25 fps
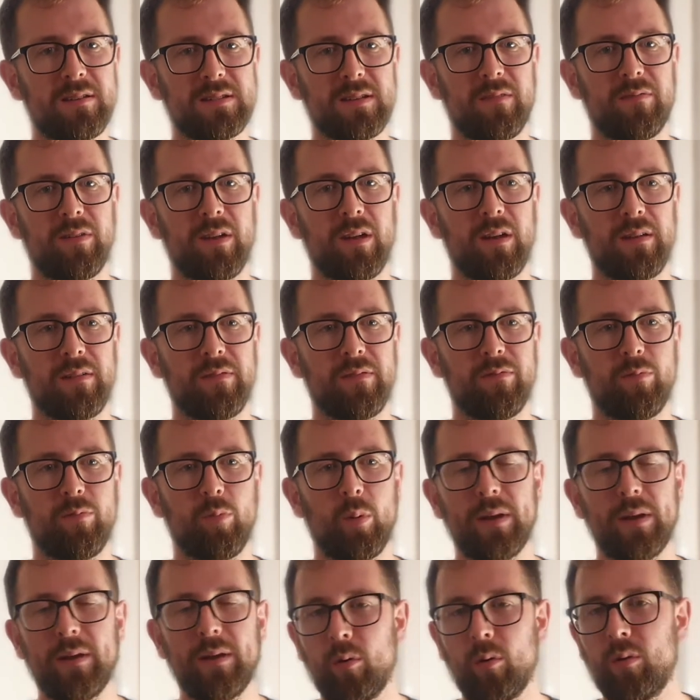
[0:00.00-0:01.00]
of life,
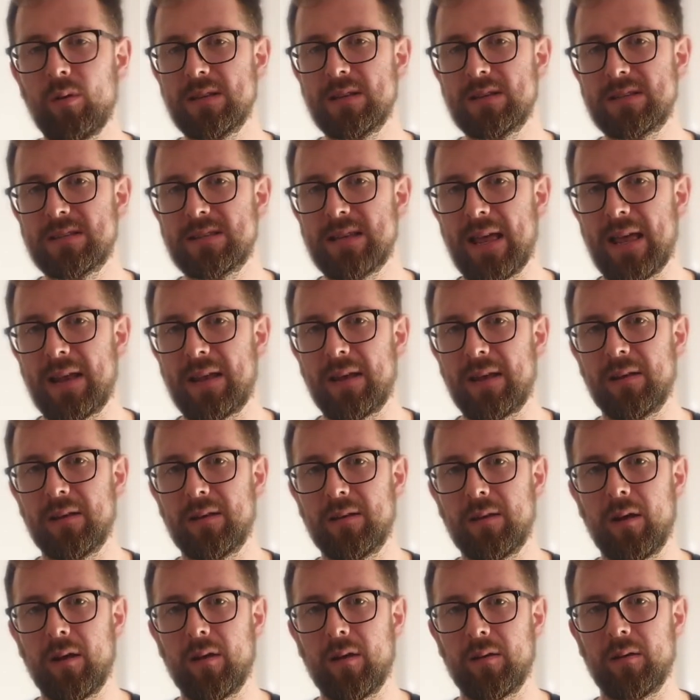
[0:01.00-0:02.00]
when all is said and
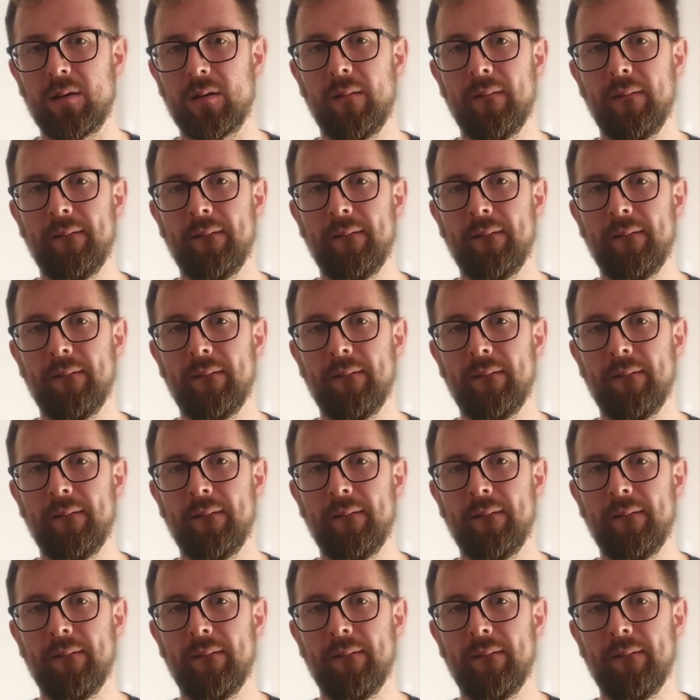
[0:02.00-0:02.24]
done,